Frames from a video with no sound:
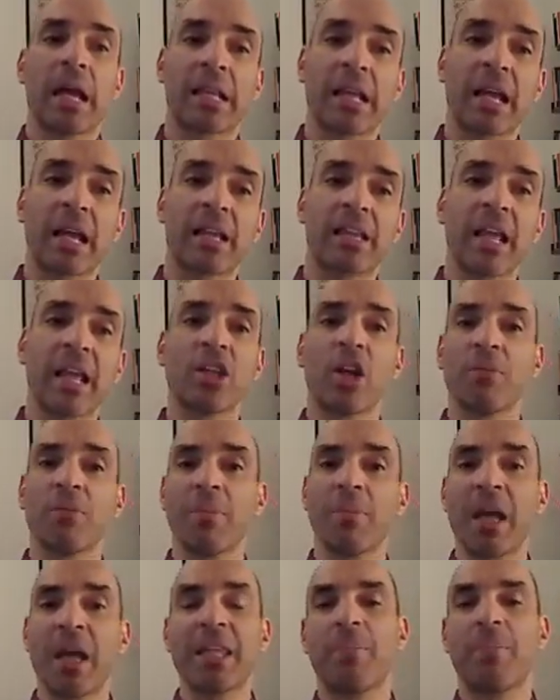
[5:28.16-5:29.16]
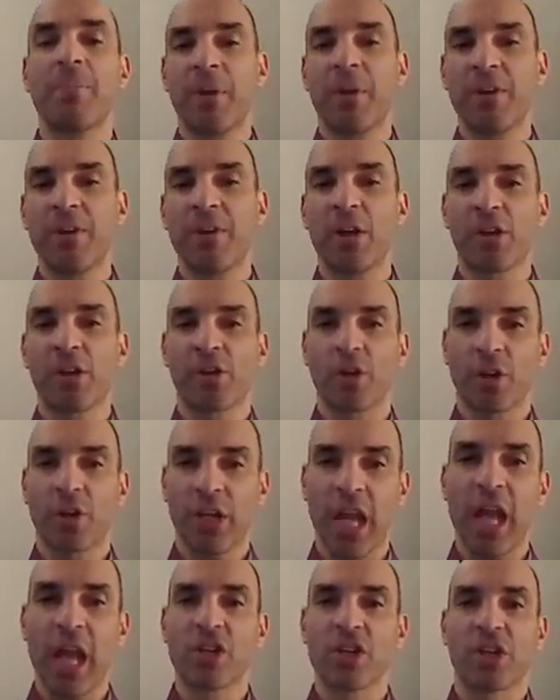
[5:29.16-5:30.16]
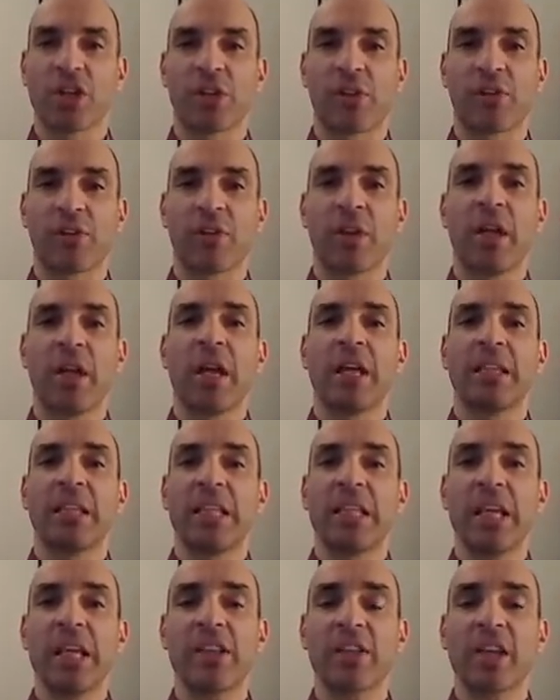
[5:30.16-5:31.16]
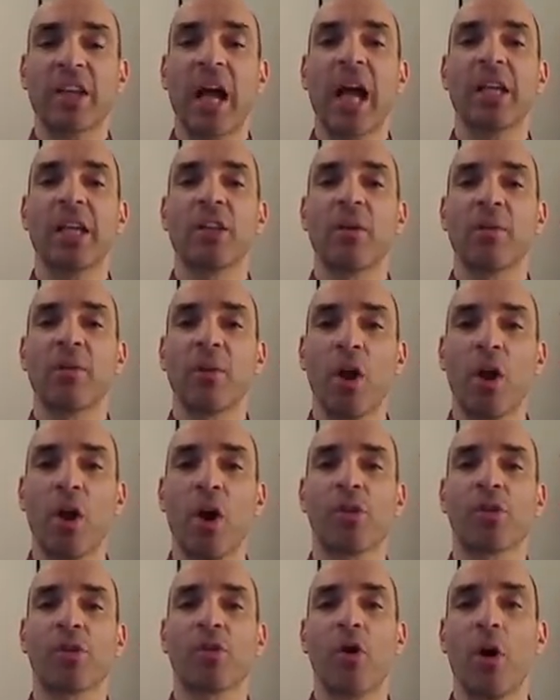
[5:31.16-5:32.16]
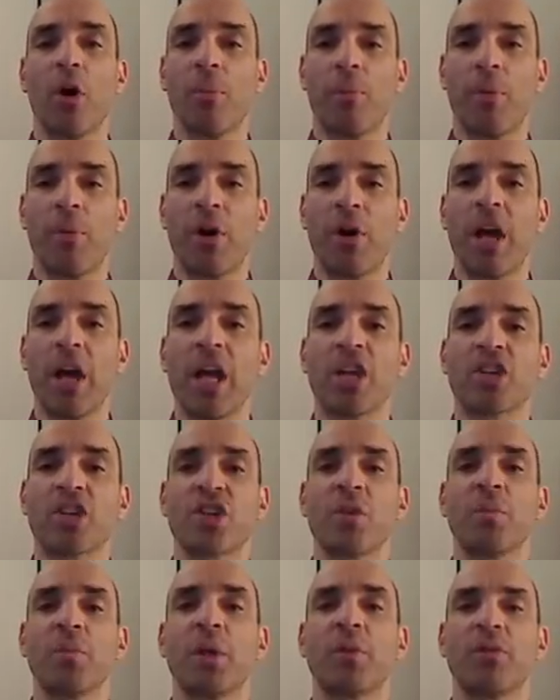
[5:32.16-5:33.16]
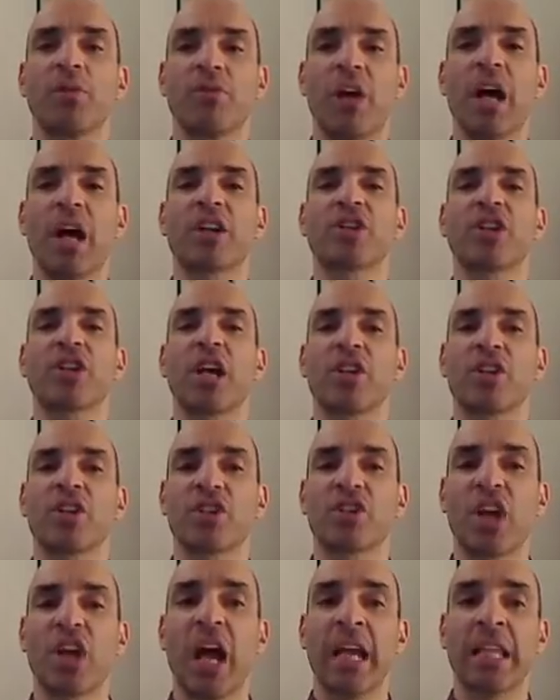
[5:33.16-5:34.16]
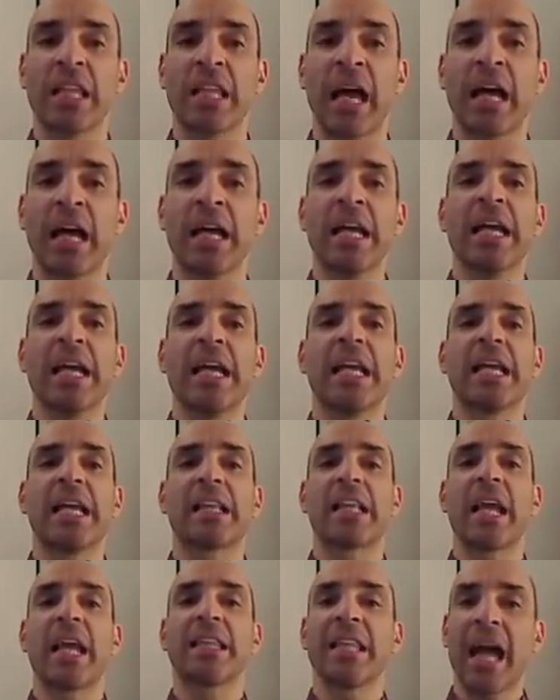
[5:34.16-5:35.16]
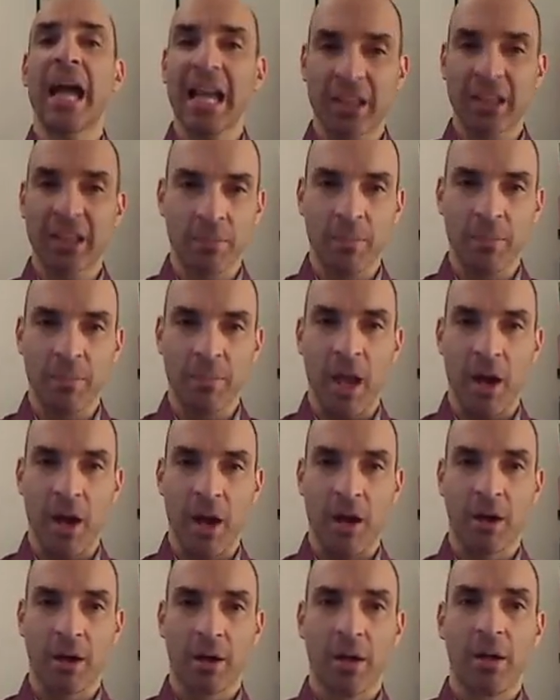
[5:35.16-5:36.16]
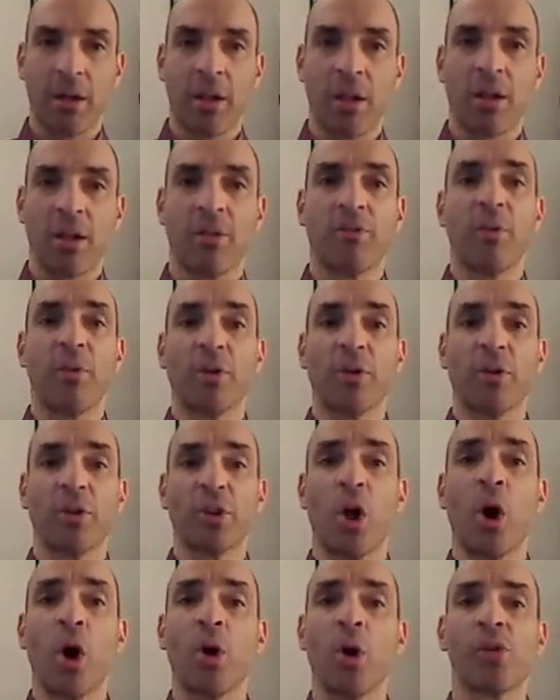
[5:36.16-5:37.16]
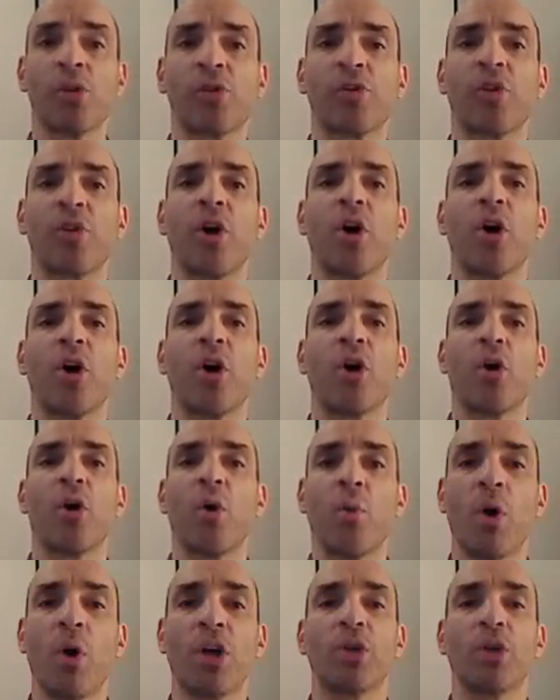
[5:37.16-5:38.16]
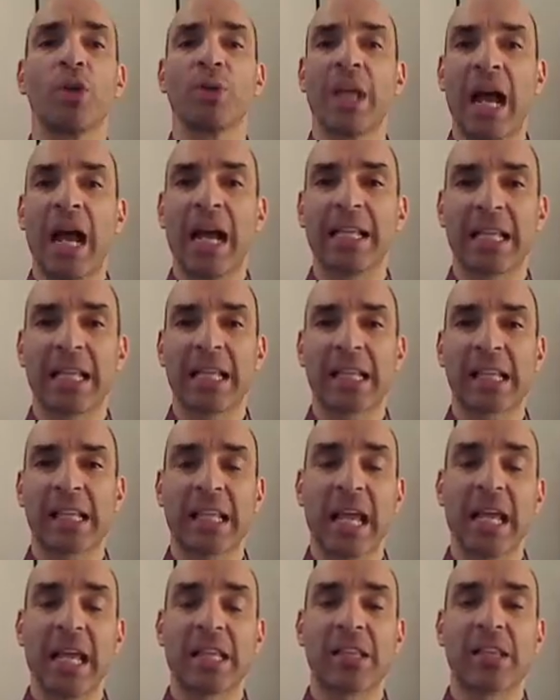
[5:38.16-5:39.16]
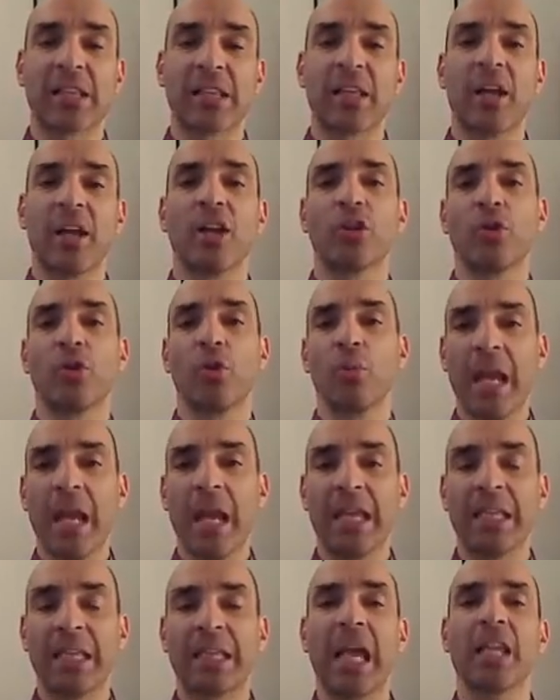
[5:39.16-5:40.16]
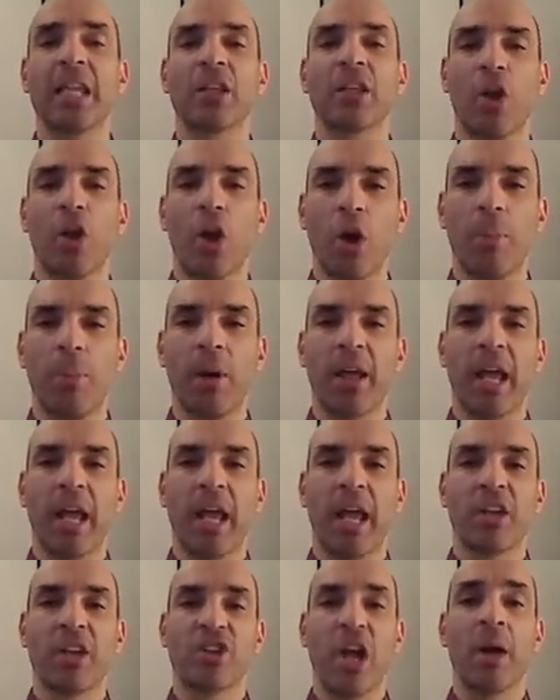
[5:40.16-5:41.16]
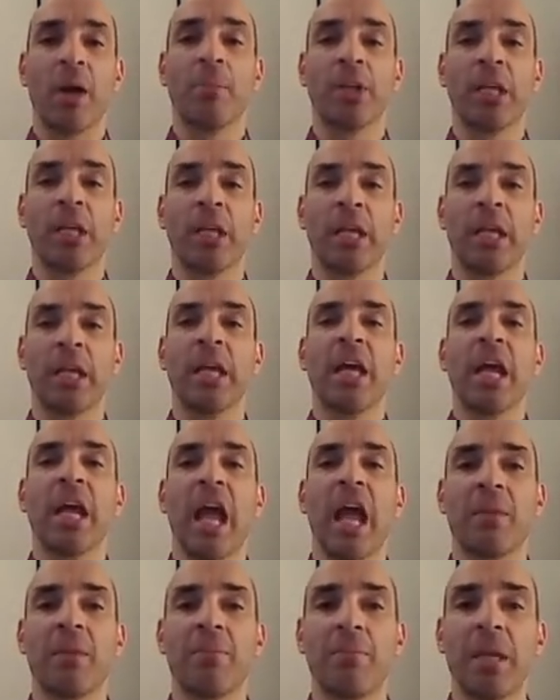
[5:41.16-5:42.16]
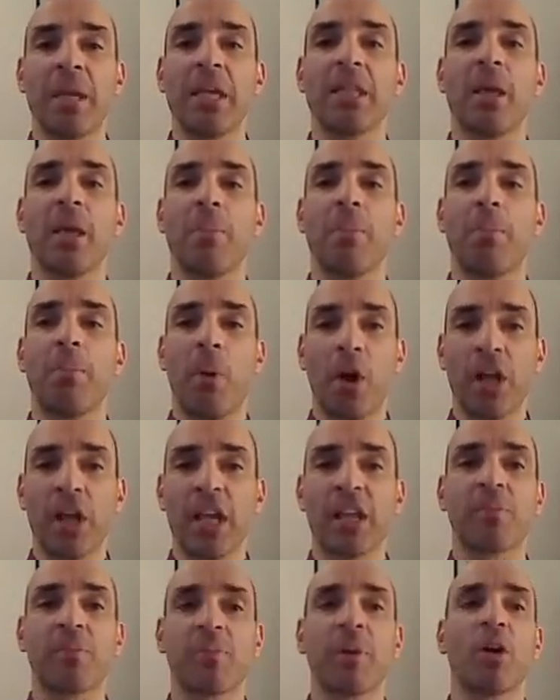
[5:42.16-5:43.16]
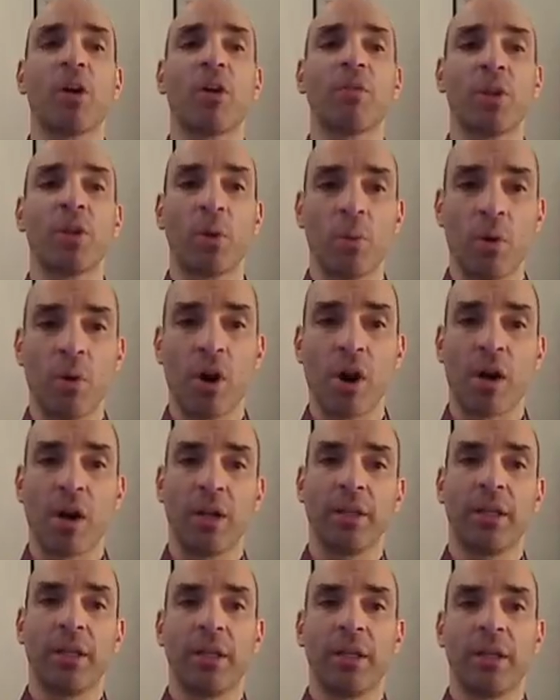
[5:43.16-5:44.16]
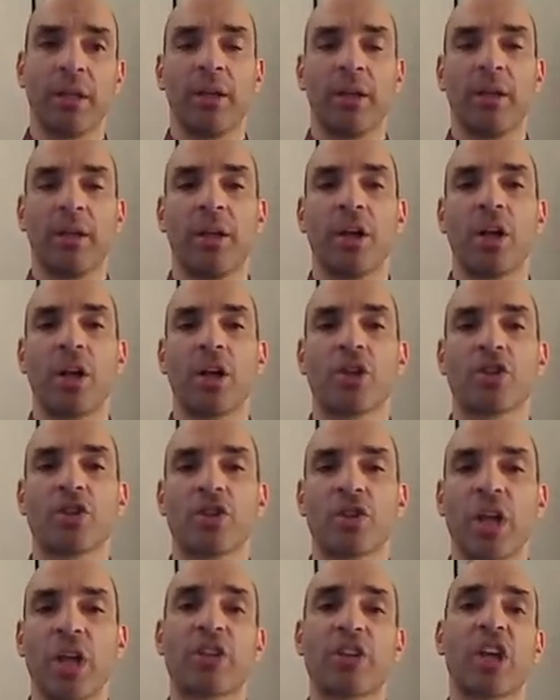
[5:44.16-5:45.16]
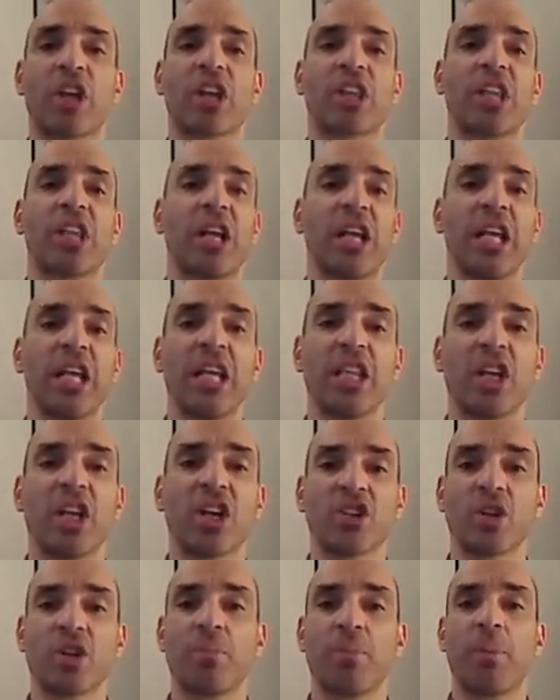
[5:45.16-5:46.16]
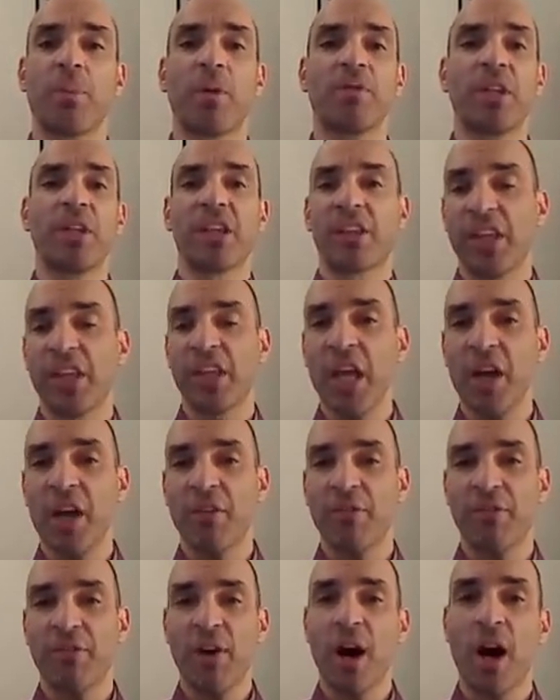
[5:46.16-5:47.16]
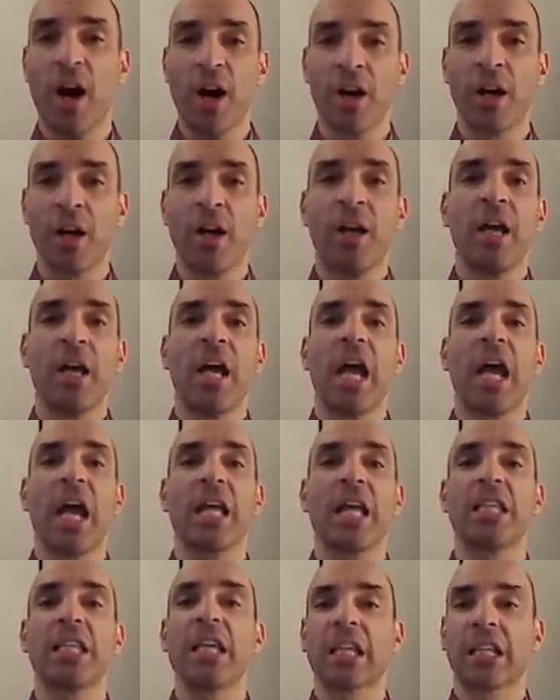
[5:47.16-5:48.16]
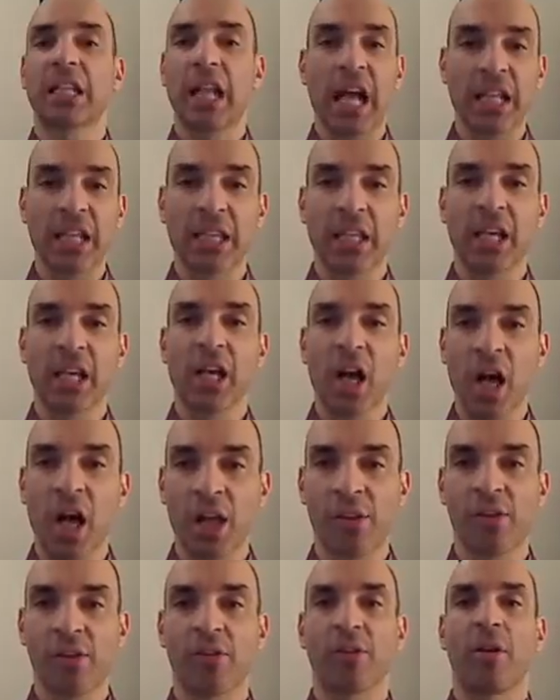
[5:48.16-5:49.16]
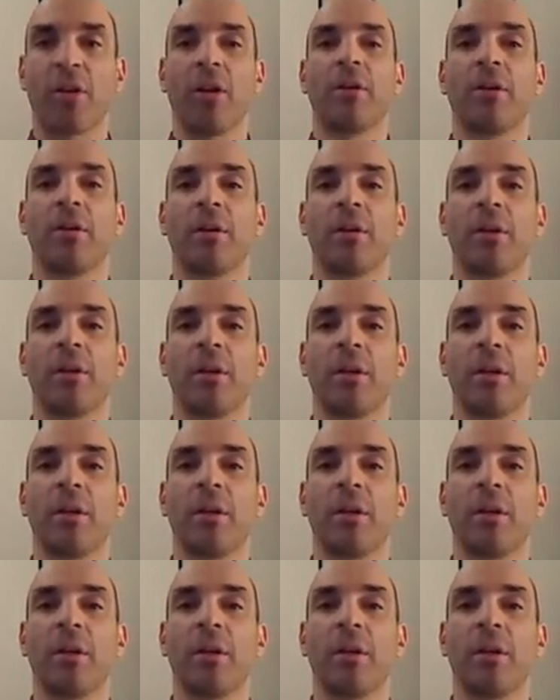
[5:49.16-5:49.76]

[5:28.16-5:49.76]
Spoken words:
As I said on many previous occasions, this kind of close cooperation between Russia and China is a nightmare for those who want the United States to maintain global hegemony and be the policeman of the world, such as the leadership of the CFR and the Atlantic Council.